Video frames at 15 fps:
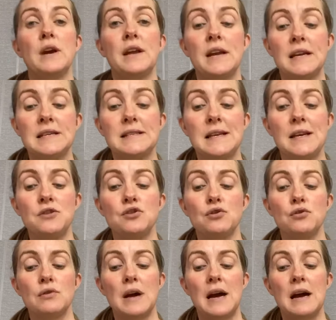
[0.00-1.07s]
and I send
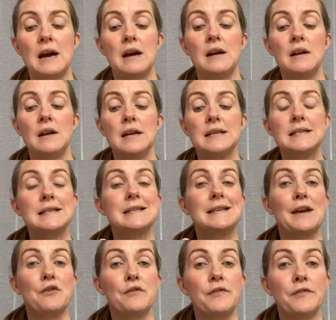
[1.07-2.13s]
you a
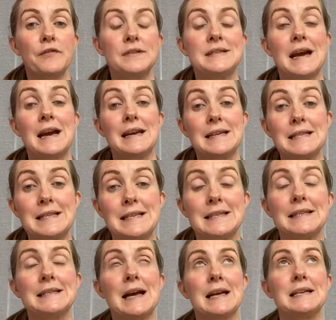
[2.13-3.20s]

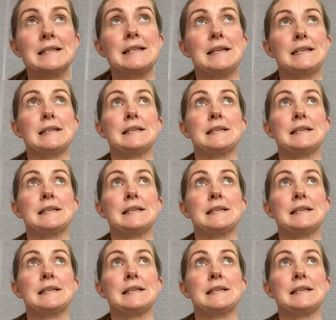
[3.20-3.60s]
self-diastasis. Diastasis